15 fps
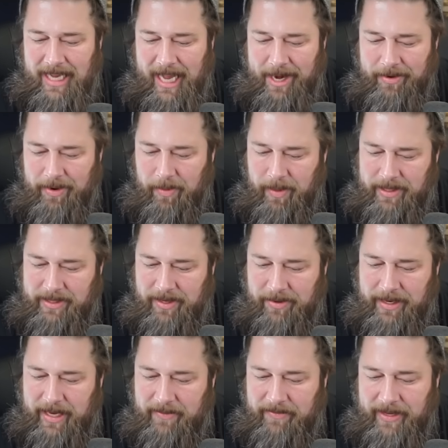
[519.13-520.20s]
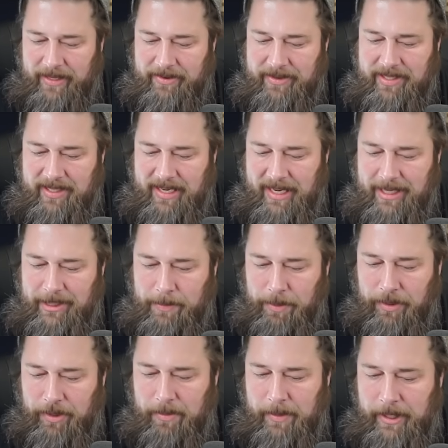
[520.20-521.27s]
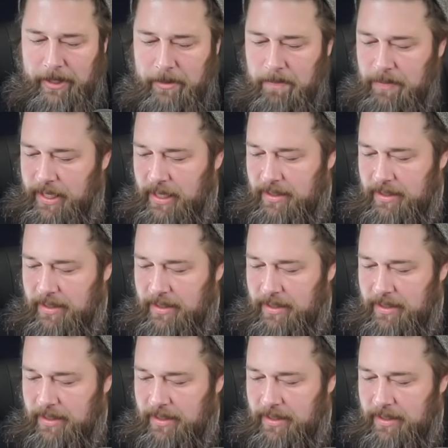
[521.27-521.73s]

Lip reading: I don't know what's going on. Valorous Stance promo.